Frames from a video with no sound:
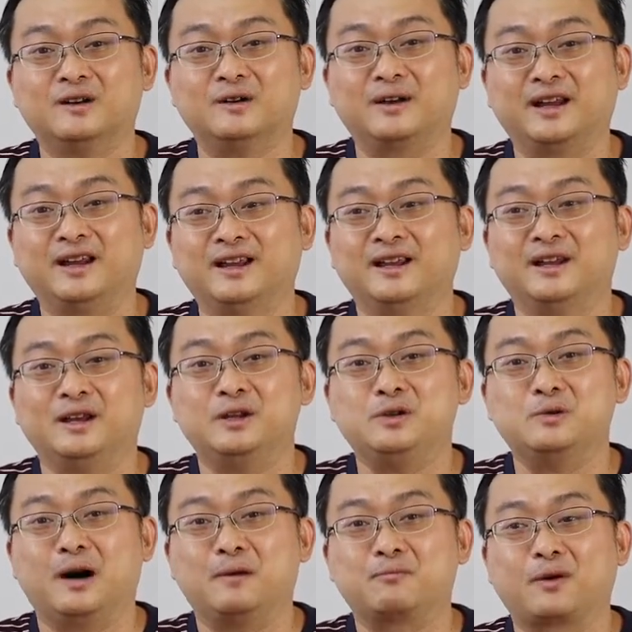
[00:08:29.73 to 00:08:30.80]
okay,
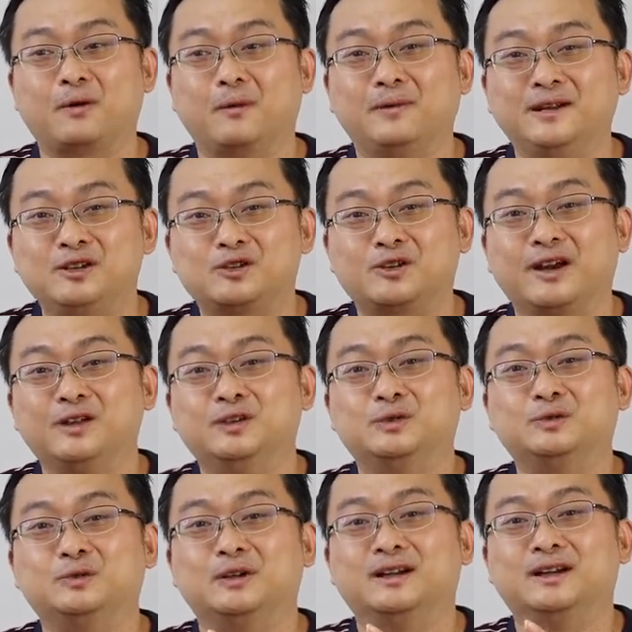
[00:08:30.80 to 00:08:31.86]
you are probably trying
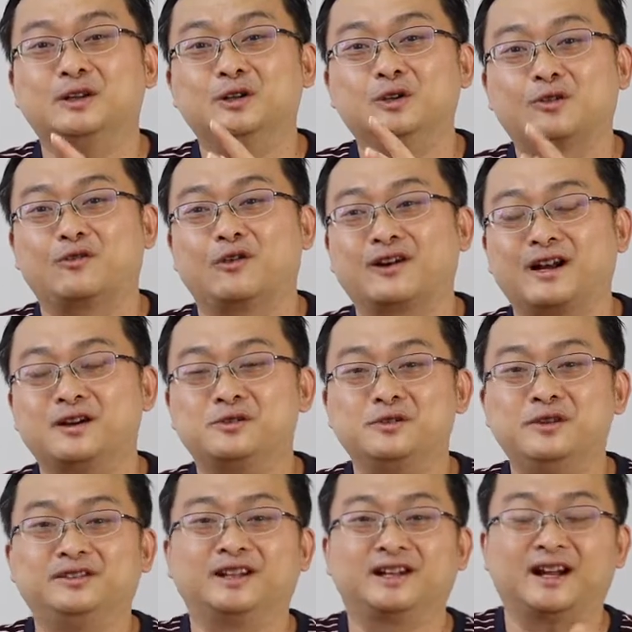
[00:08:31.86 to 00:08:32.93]
to look for
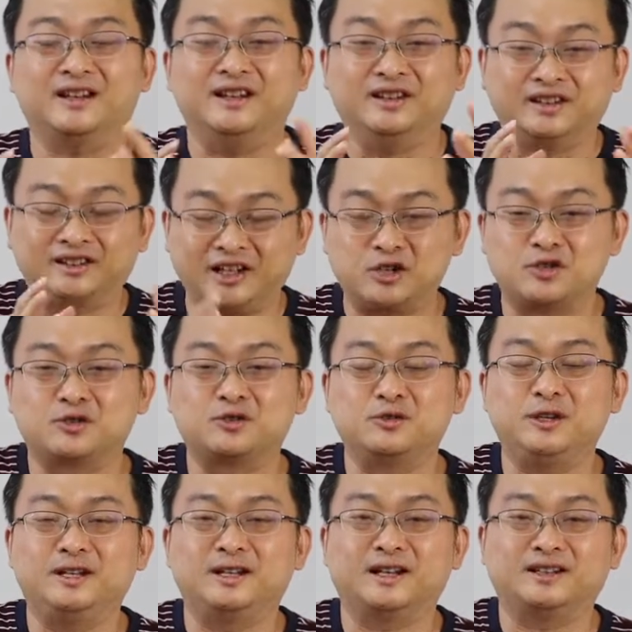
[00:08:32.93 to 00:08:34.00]
countries that are in stage
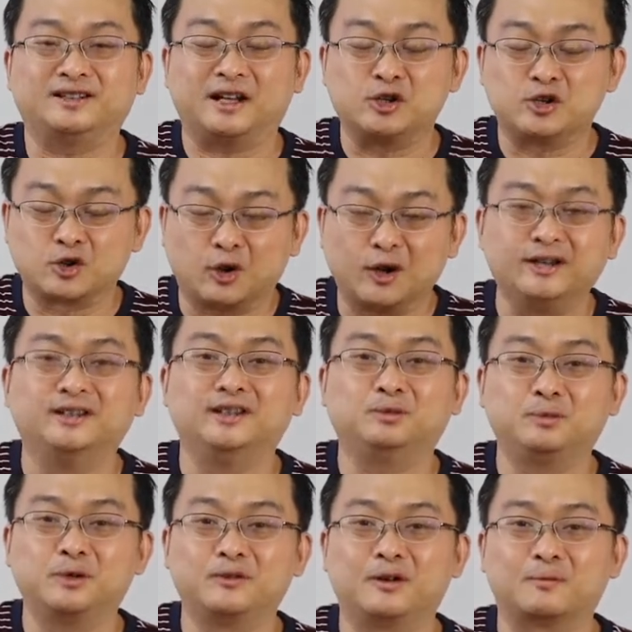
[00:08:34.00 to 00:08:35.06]
3, that is enjoying
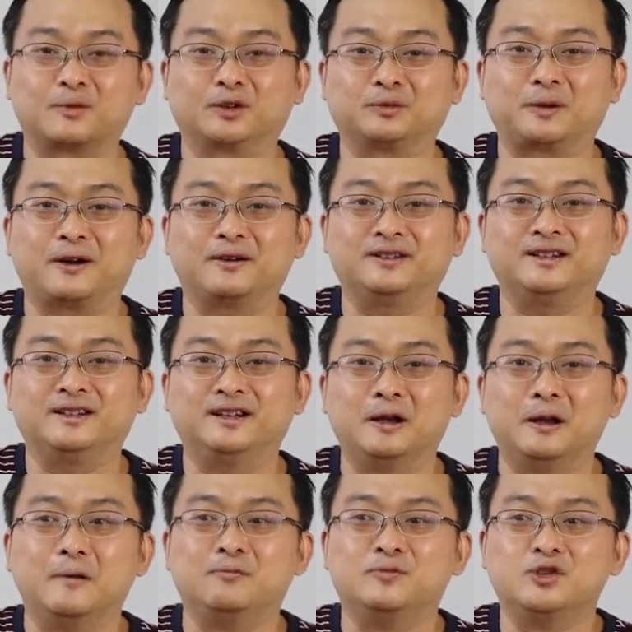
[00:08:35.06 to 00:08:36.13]
this period of prosperity,
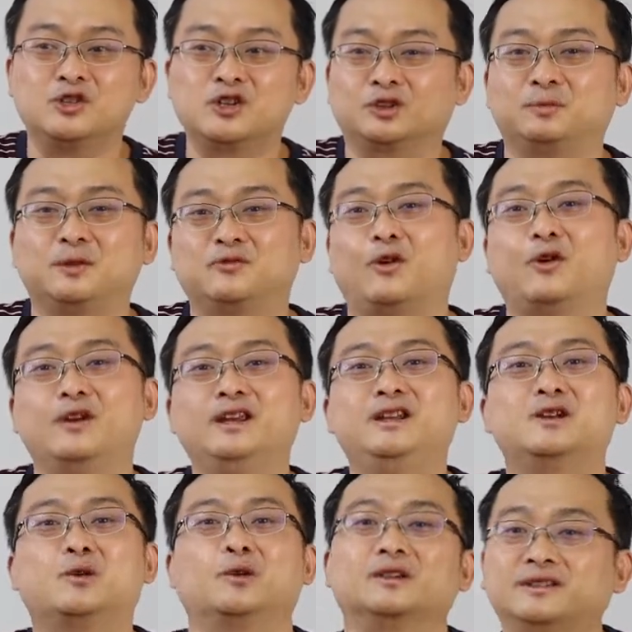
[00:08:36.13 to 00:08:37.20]
just before
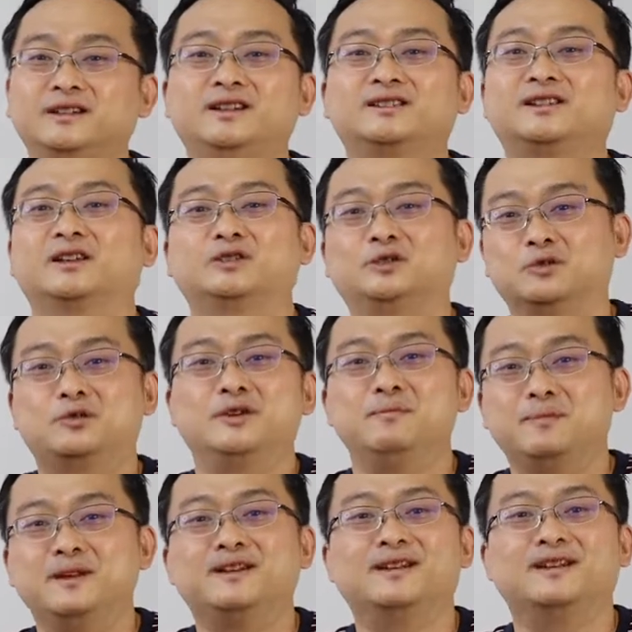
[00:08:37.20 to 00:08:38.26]
inequality starts to
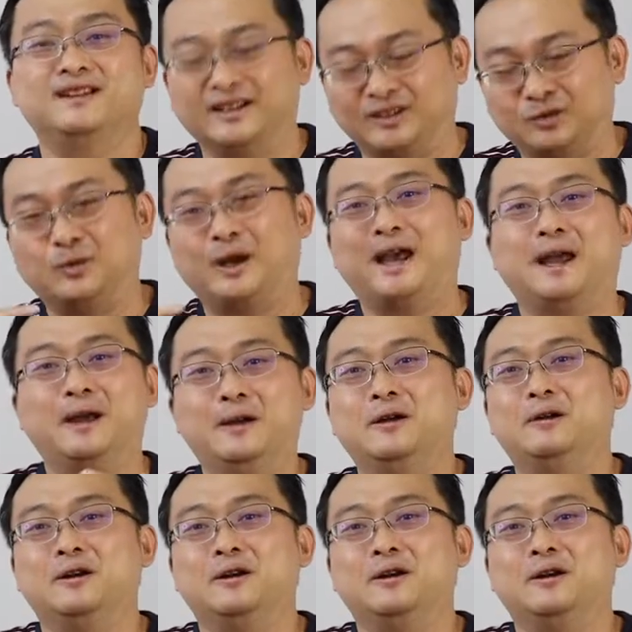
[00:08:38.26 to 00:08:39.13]
creep in, and that's where